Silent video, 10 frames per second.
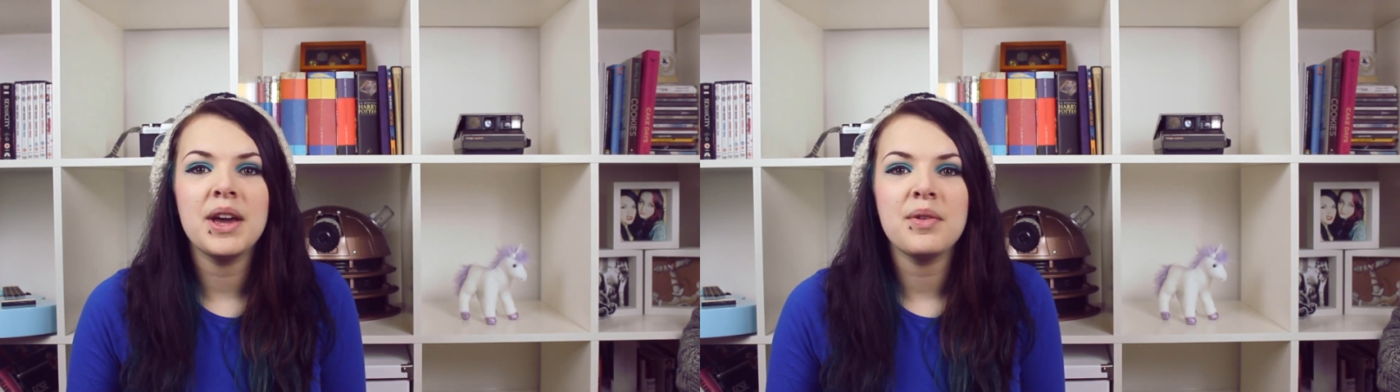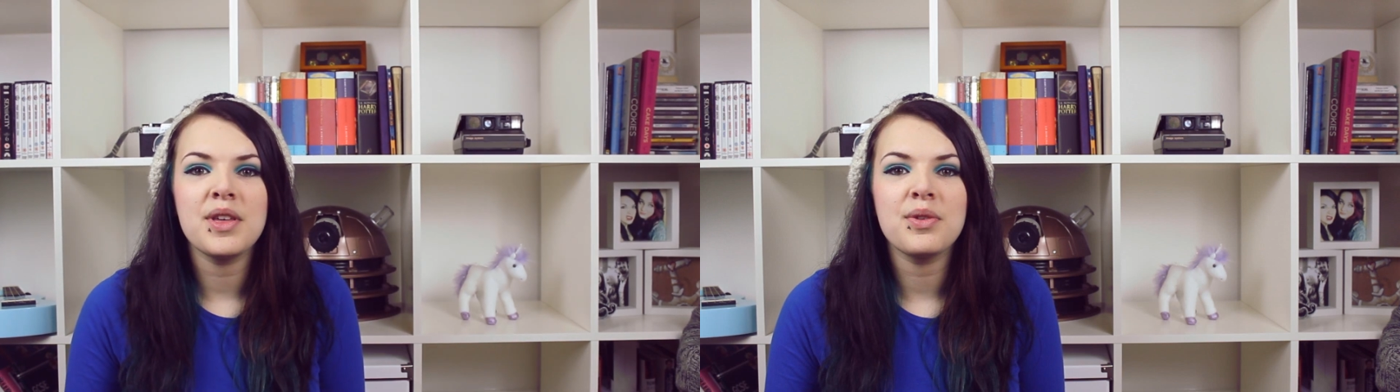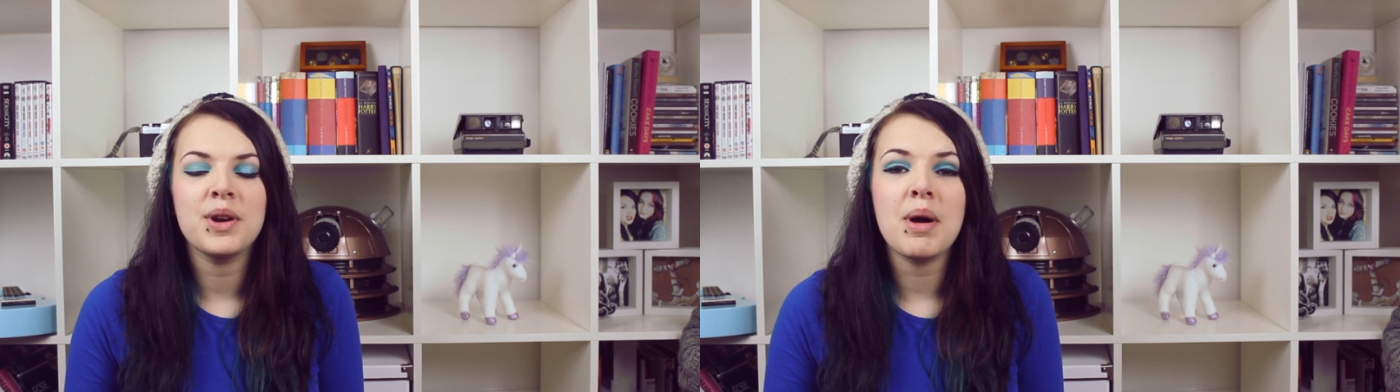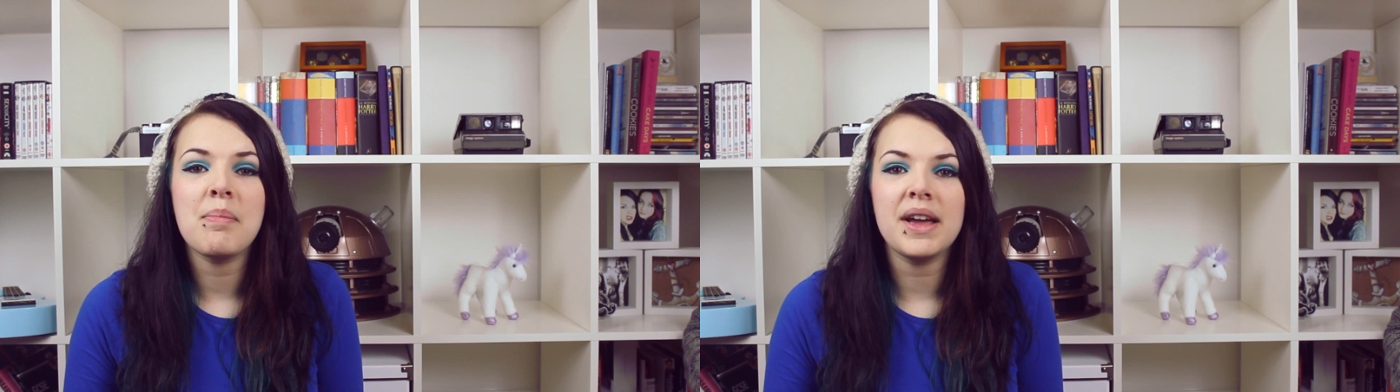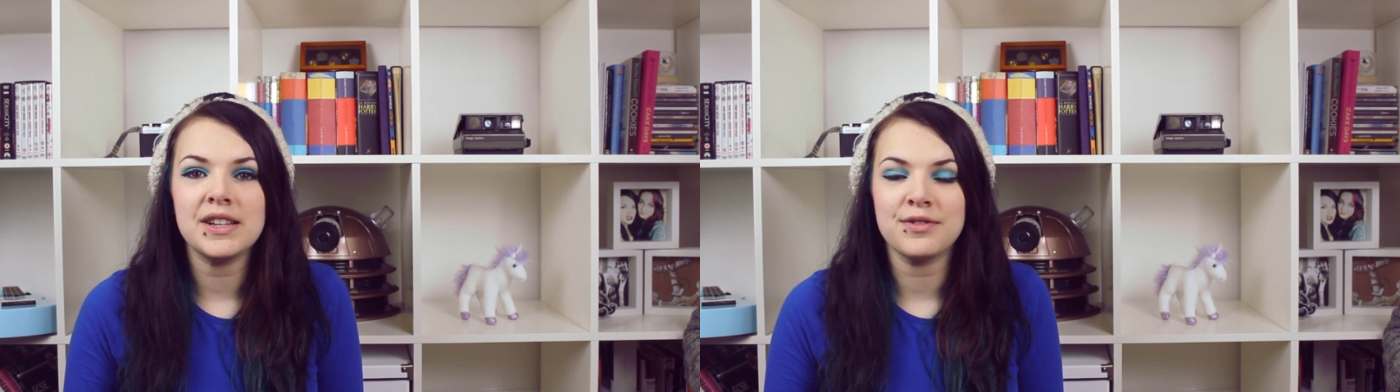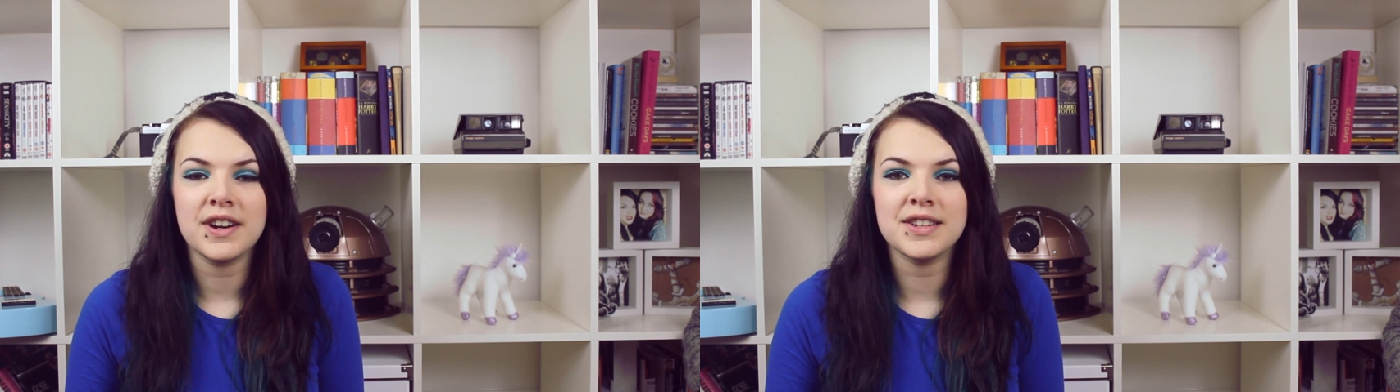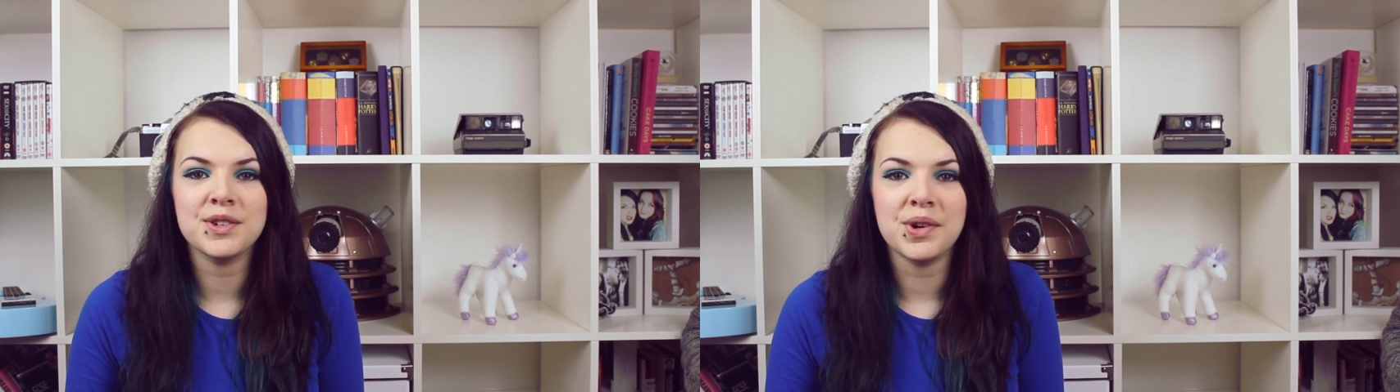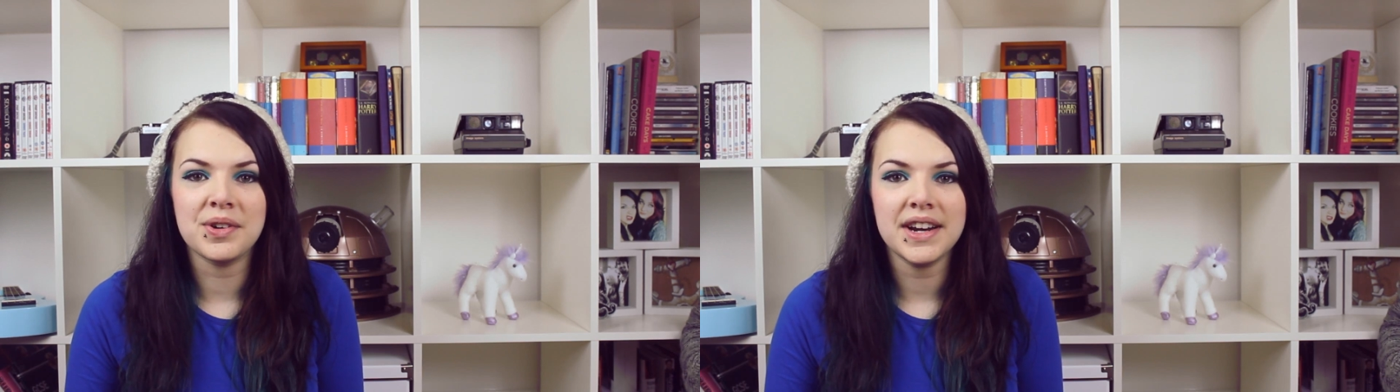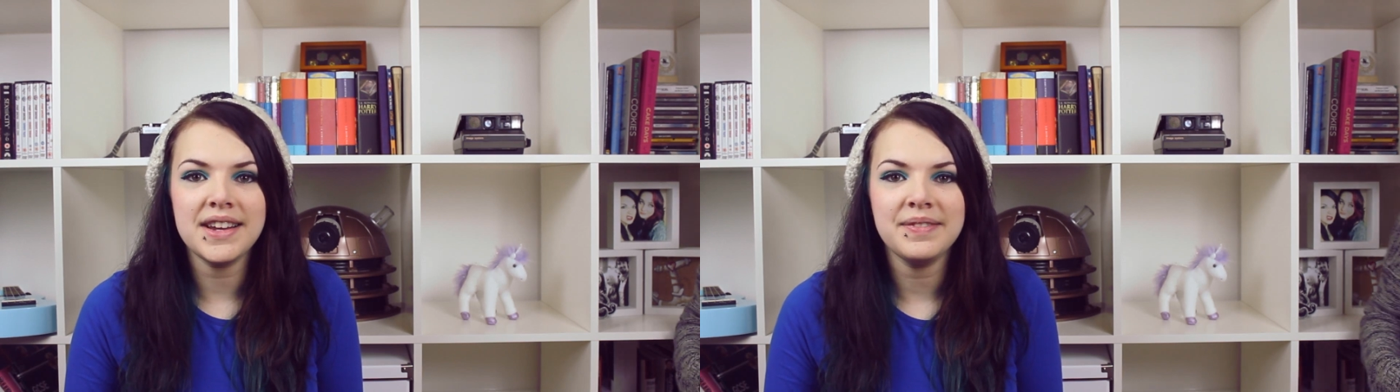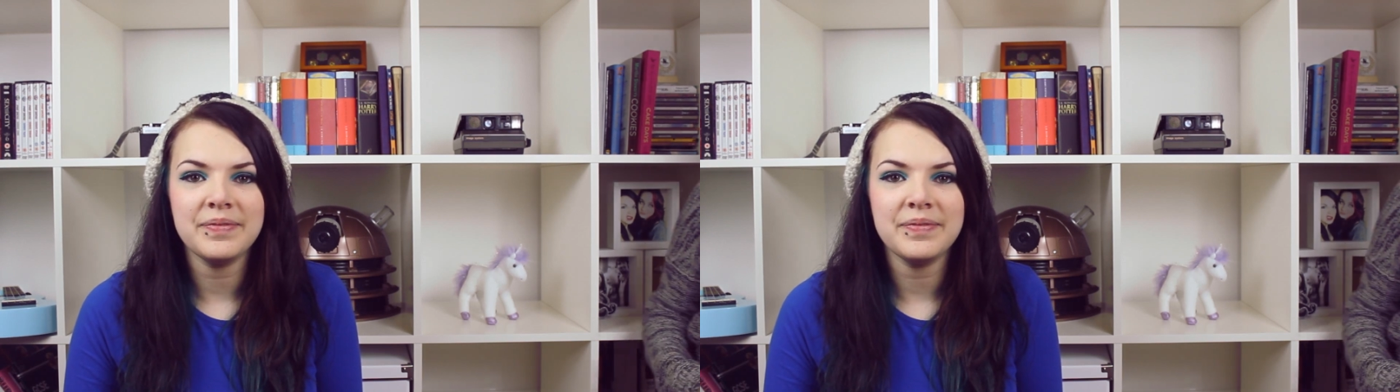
here with one of my best friends Tori.